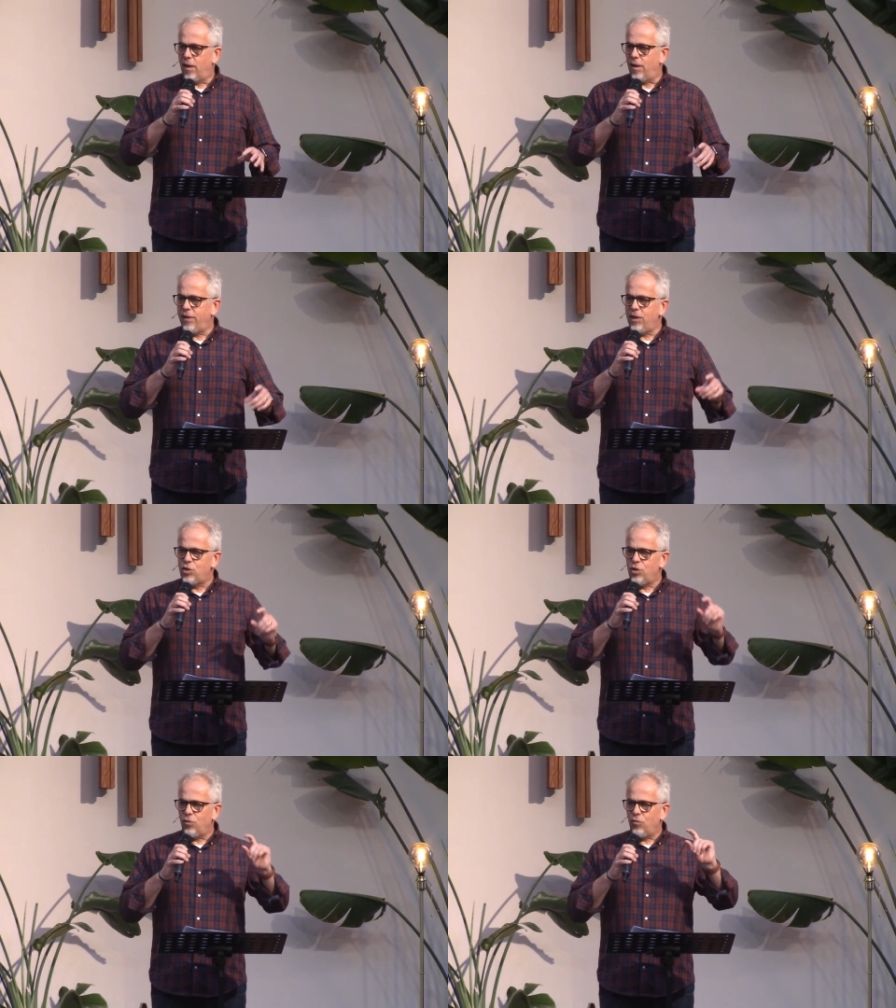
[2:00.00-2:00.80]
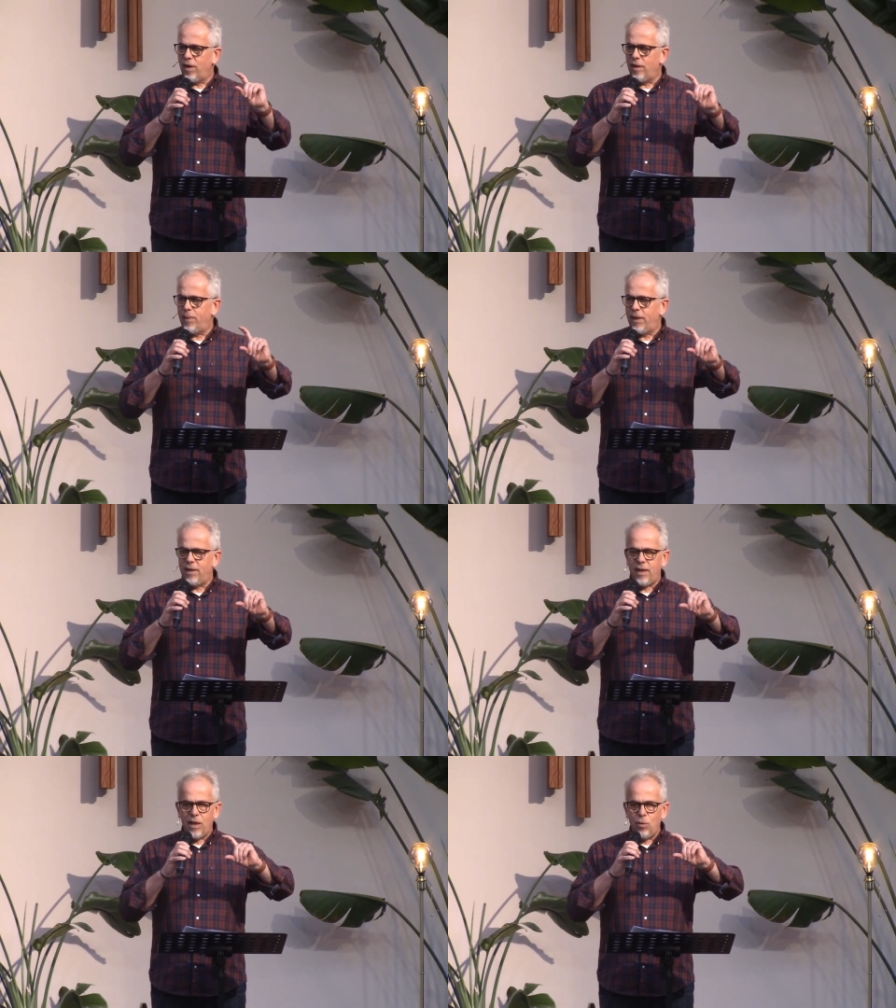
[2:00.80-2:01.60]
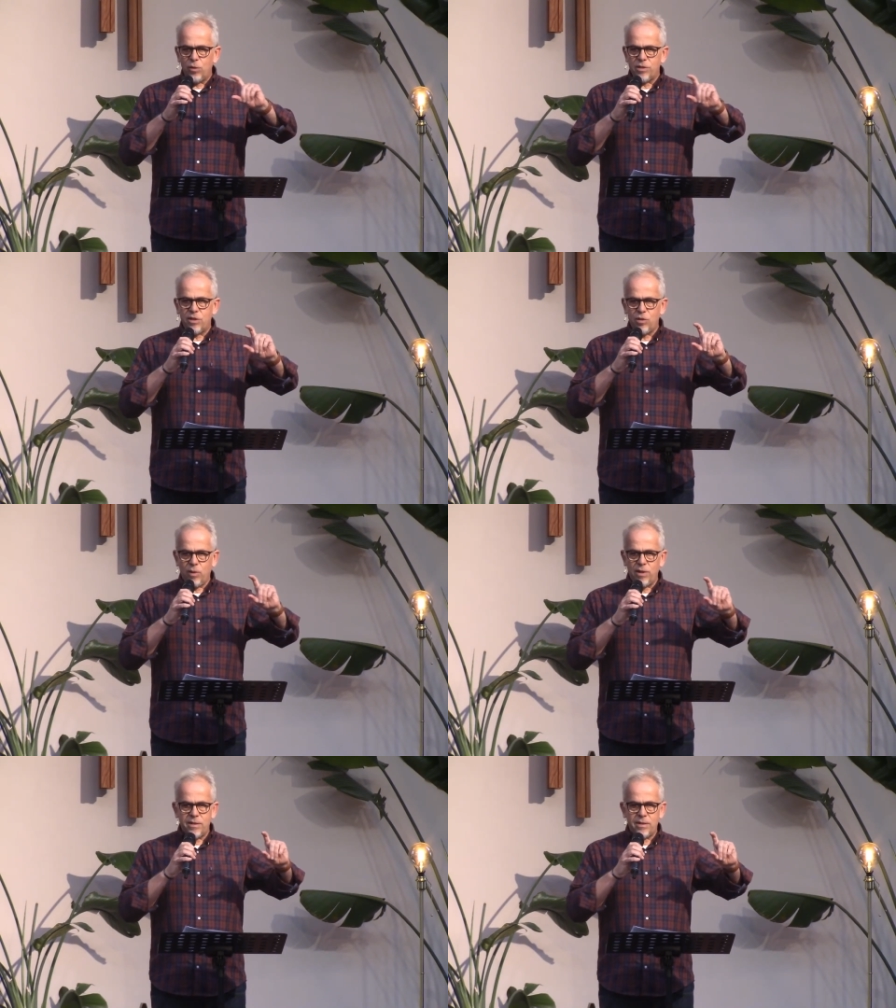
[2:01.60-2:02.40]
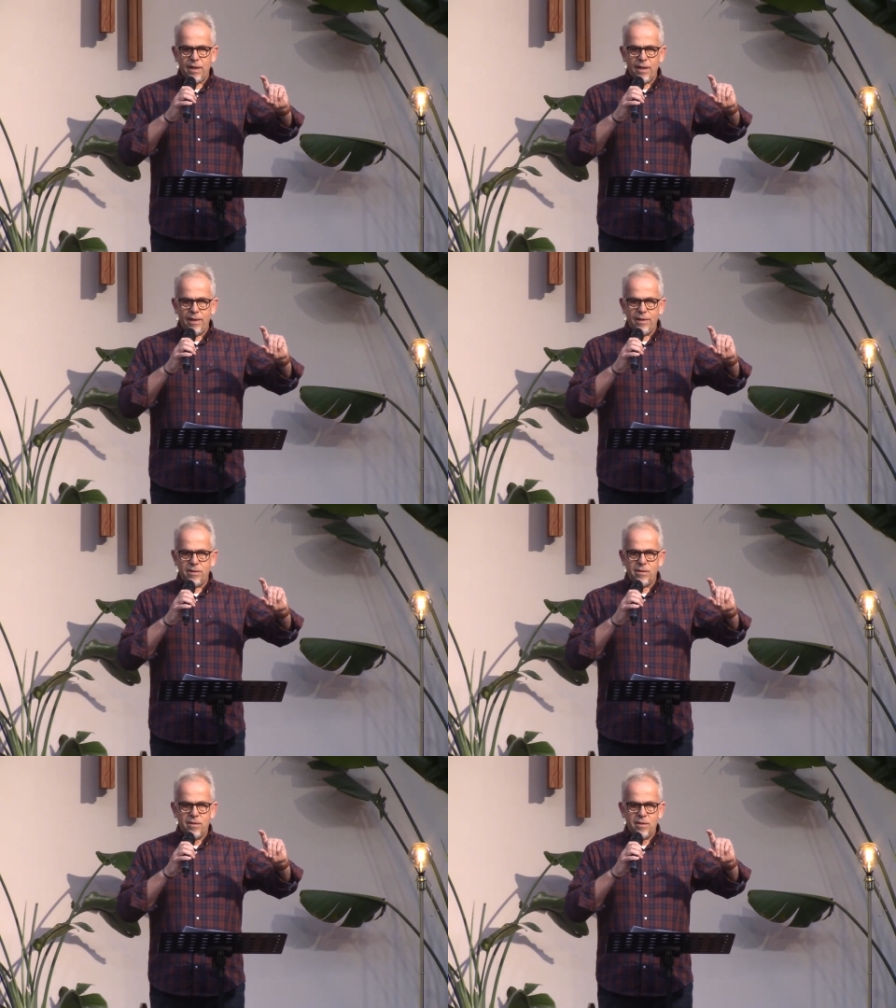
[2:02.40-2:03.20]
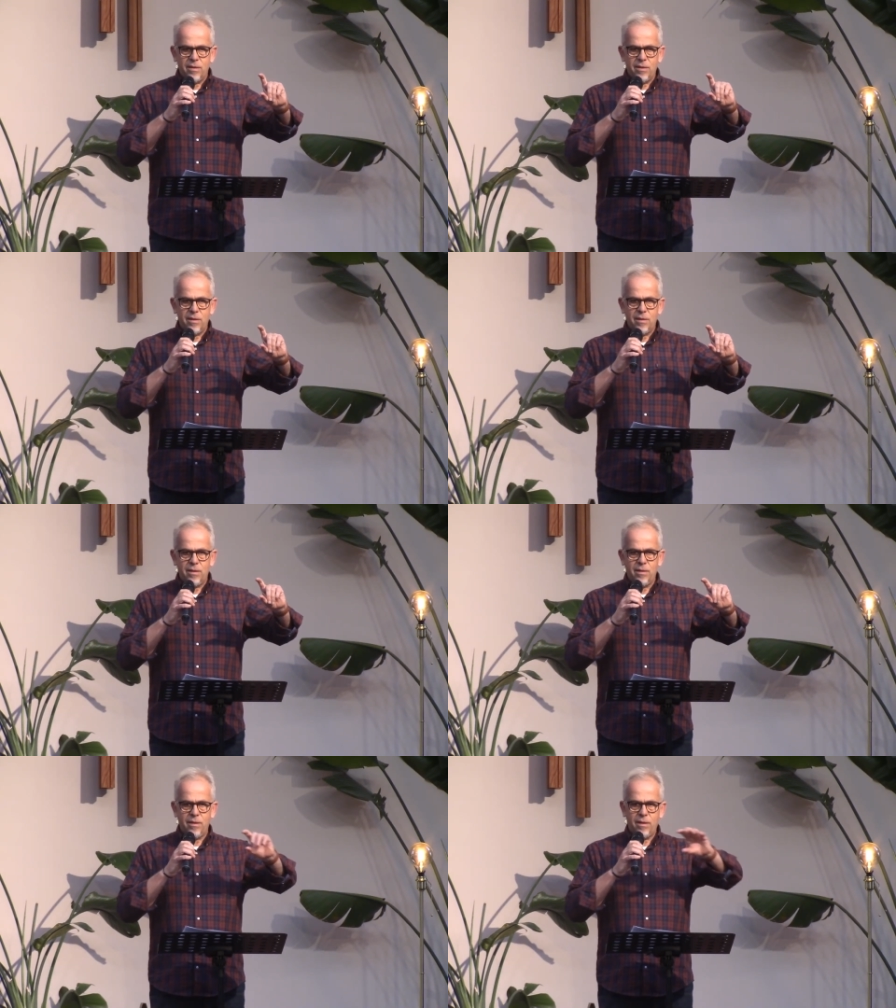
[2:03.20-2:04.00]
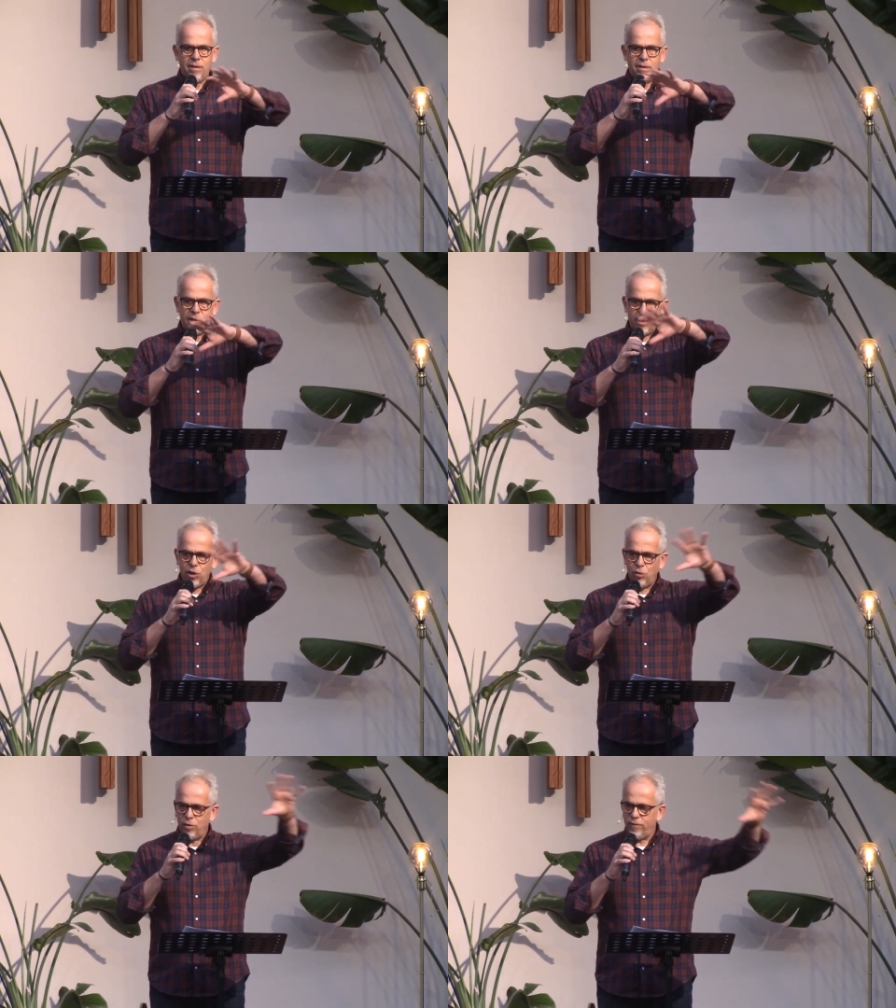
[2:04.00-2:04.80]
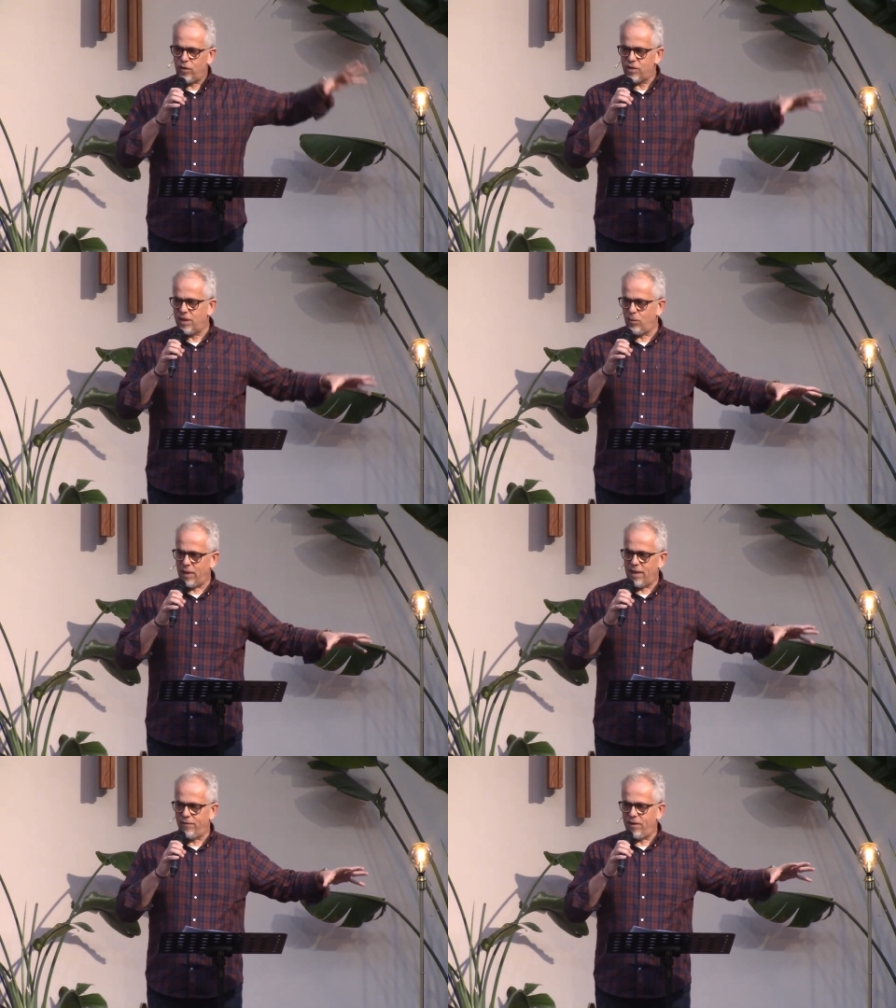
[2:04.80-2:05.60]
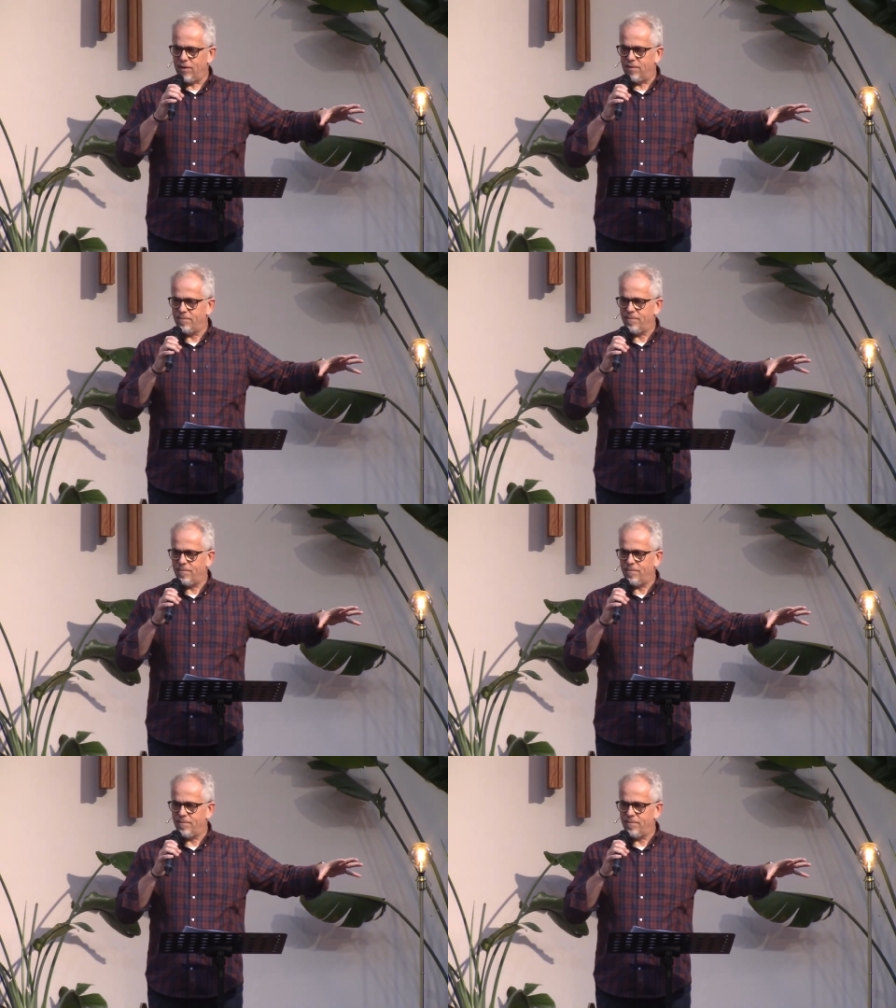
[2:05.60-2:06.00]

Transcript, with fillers: I think John, right at the beginning, he wants us to understand the universe that we live in.